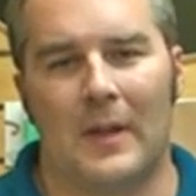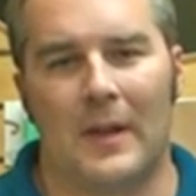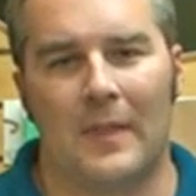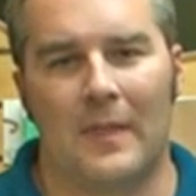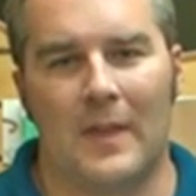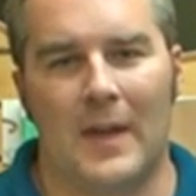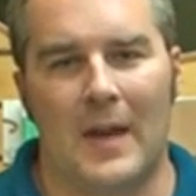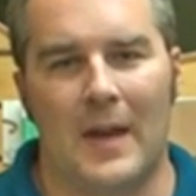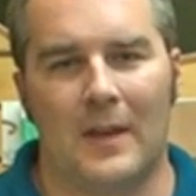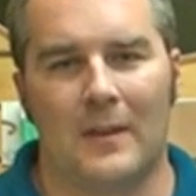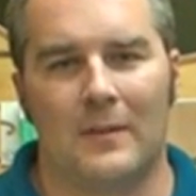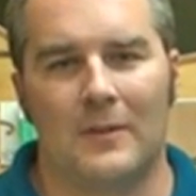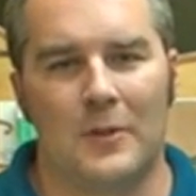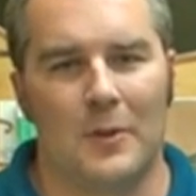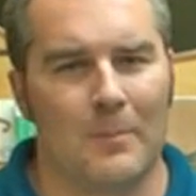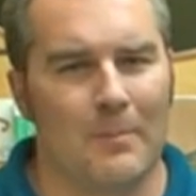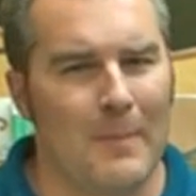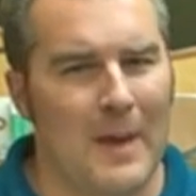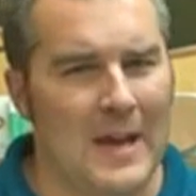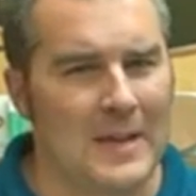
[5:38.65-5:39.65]
like that.
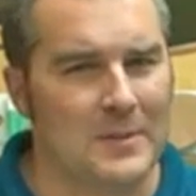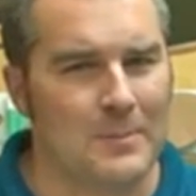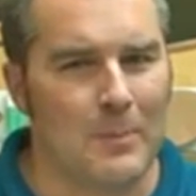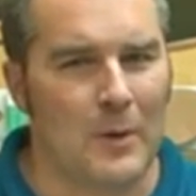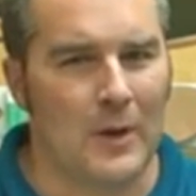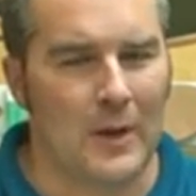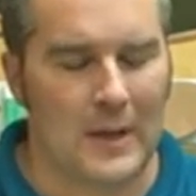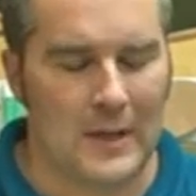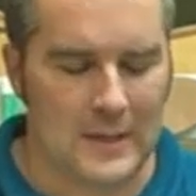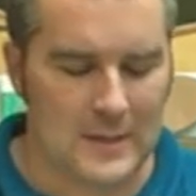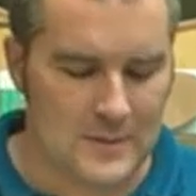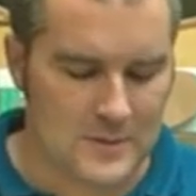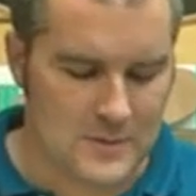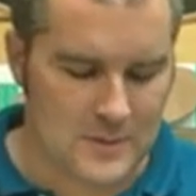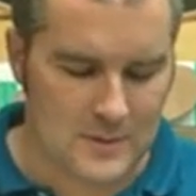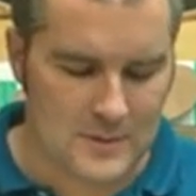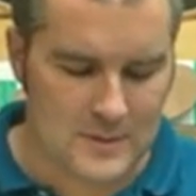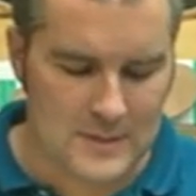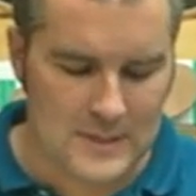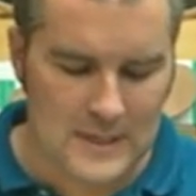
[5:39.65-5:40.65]
Your mass market
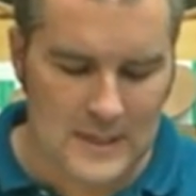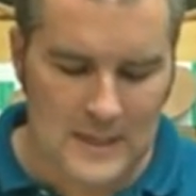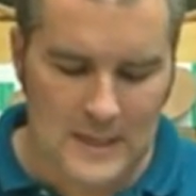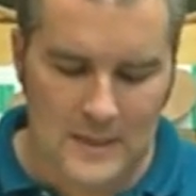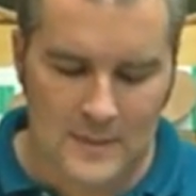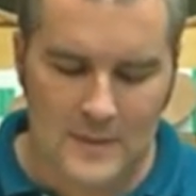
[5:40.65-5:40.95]
inserts.